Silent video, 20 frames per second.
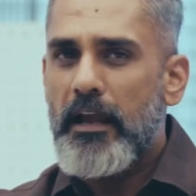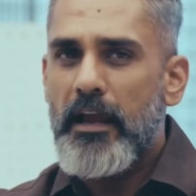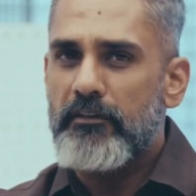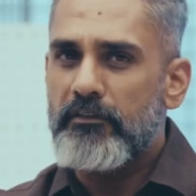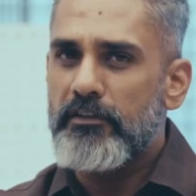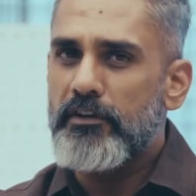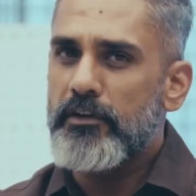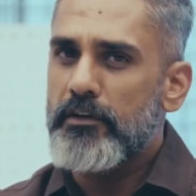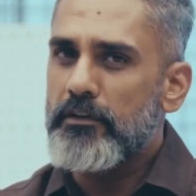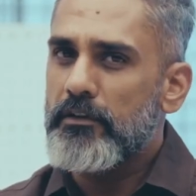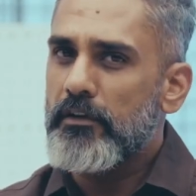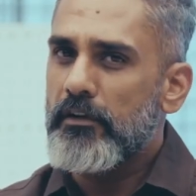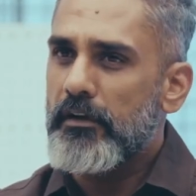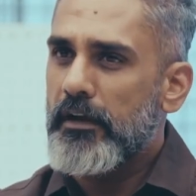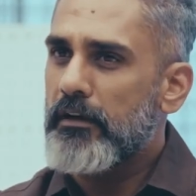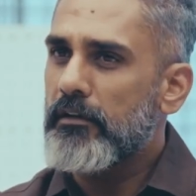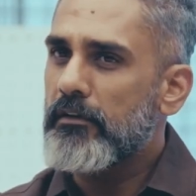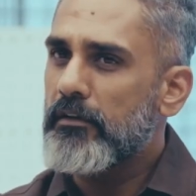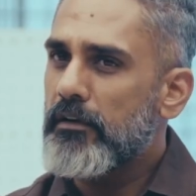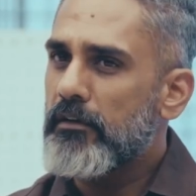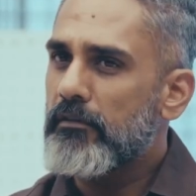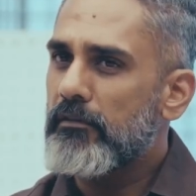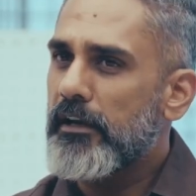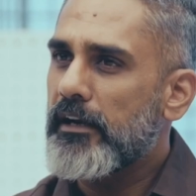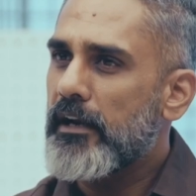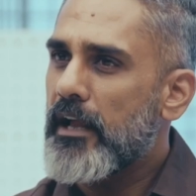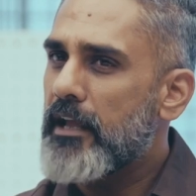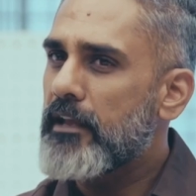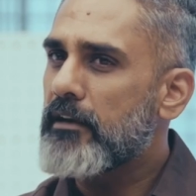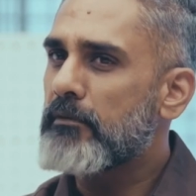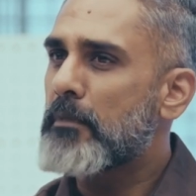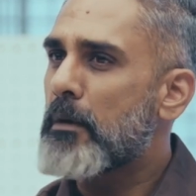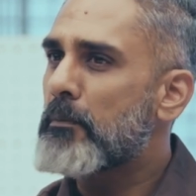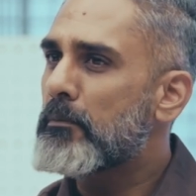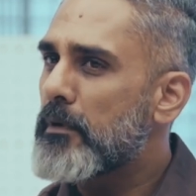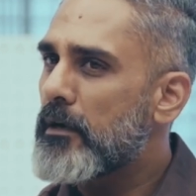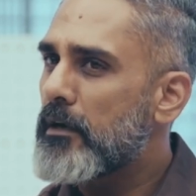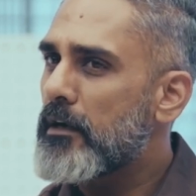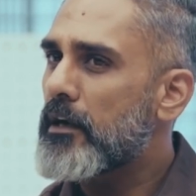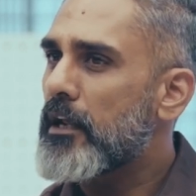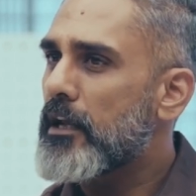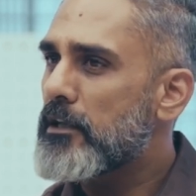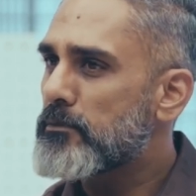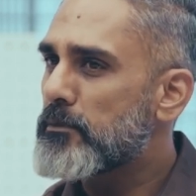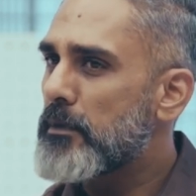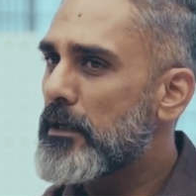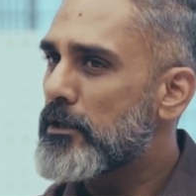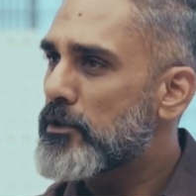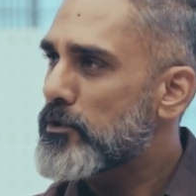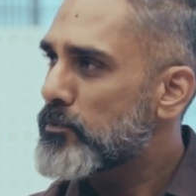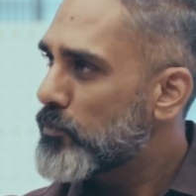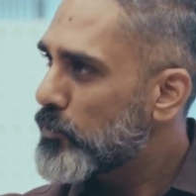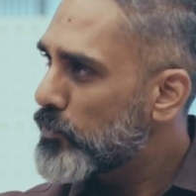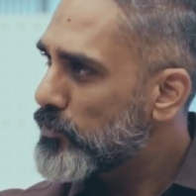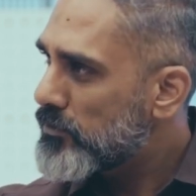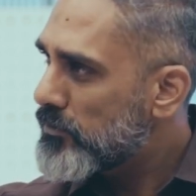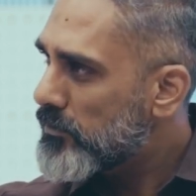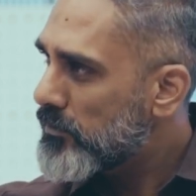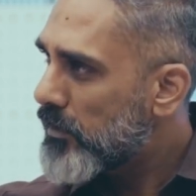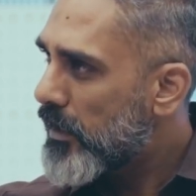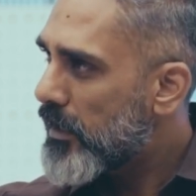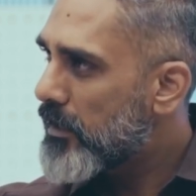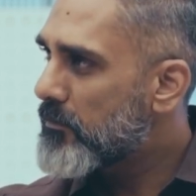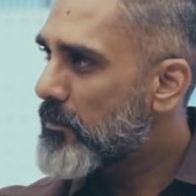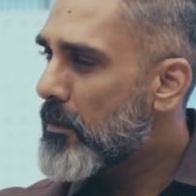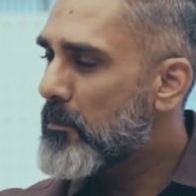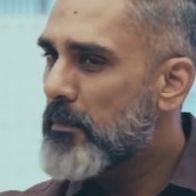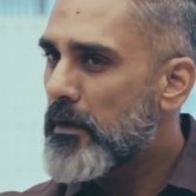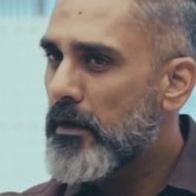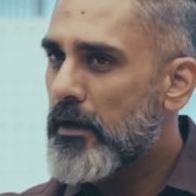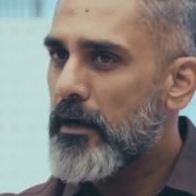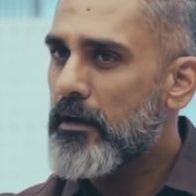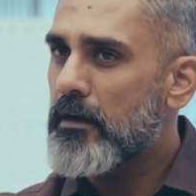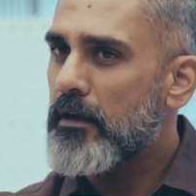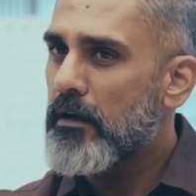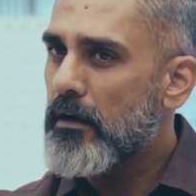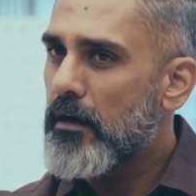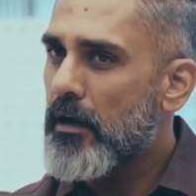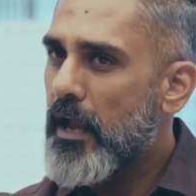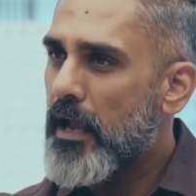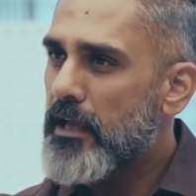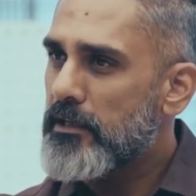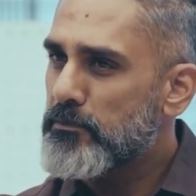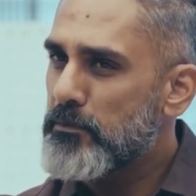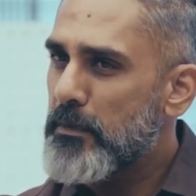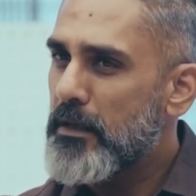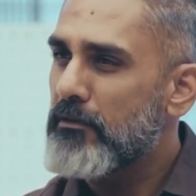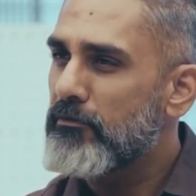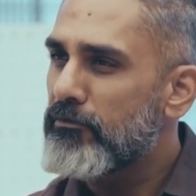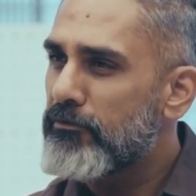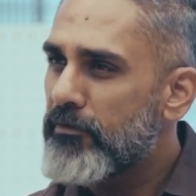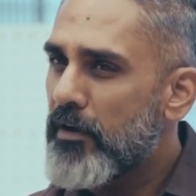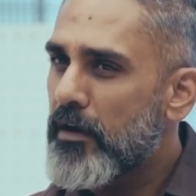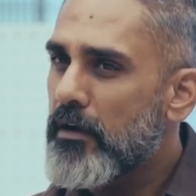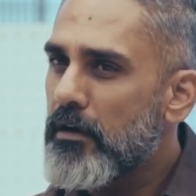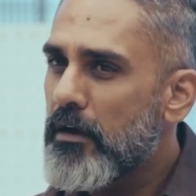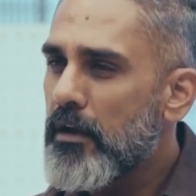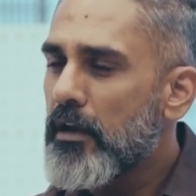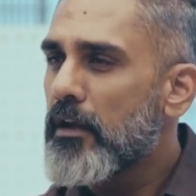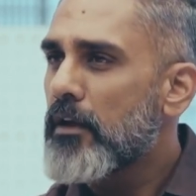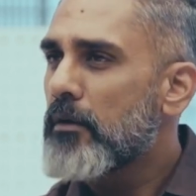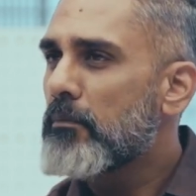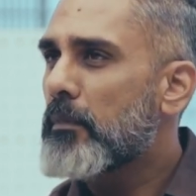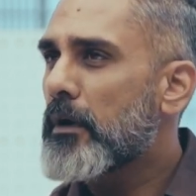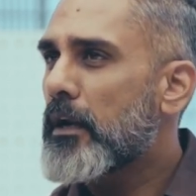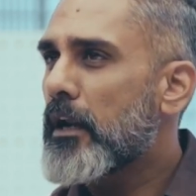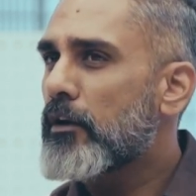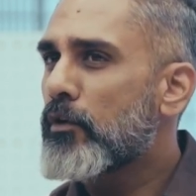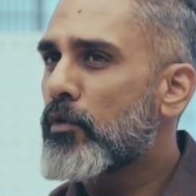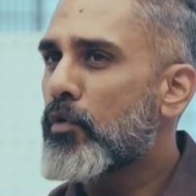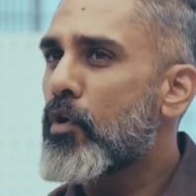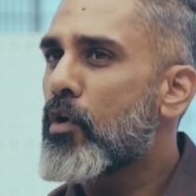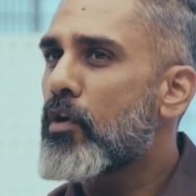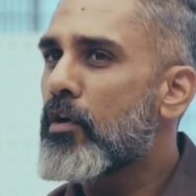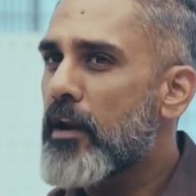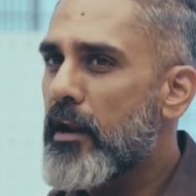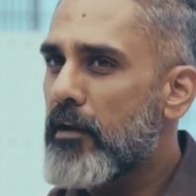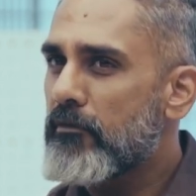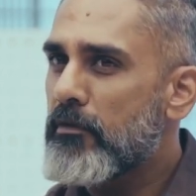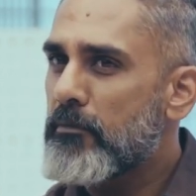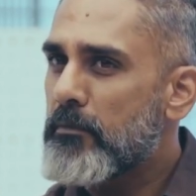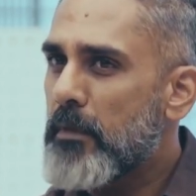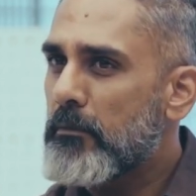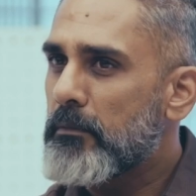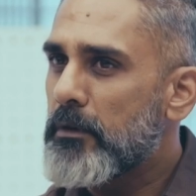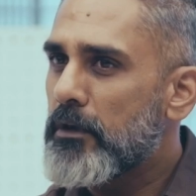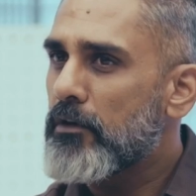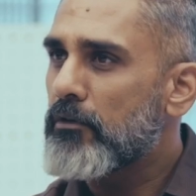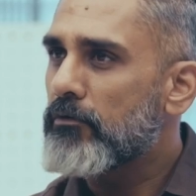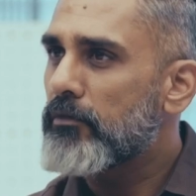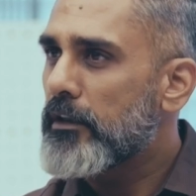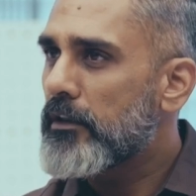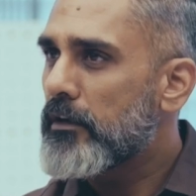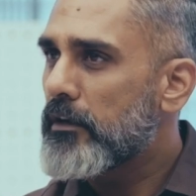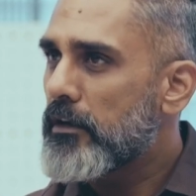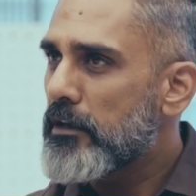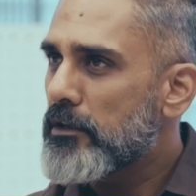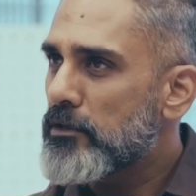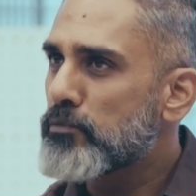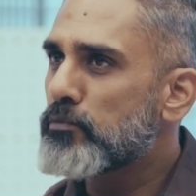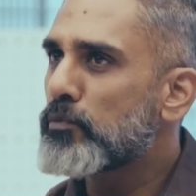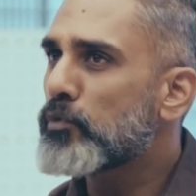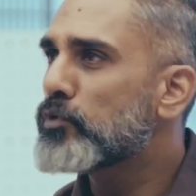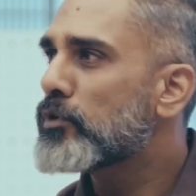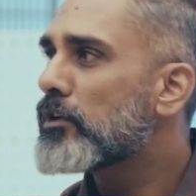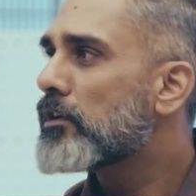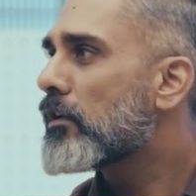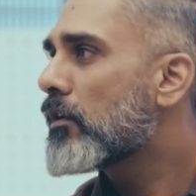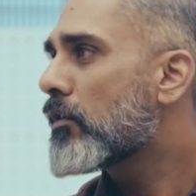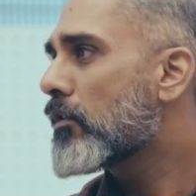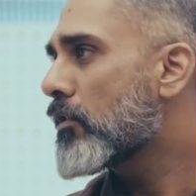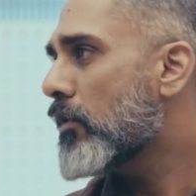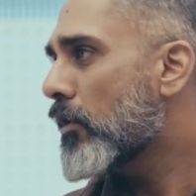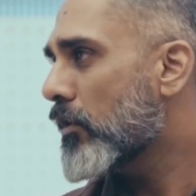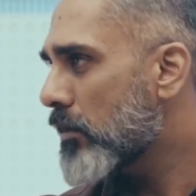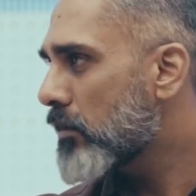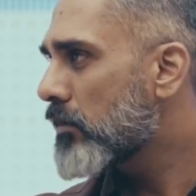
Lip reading: haven't ridden the Raider in a while. I remember it as being smooth. I remember it as being fun, but I no longer have a memory of whether it is smoother or not.